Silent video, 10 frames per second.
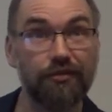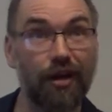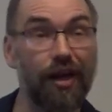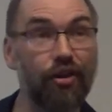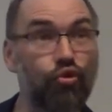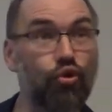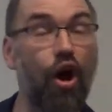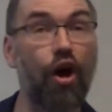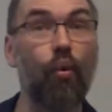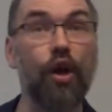right? You
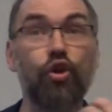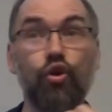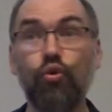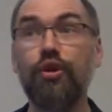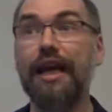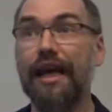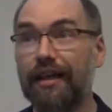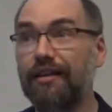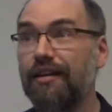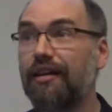draw on what you
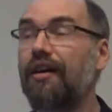did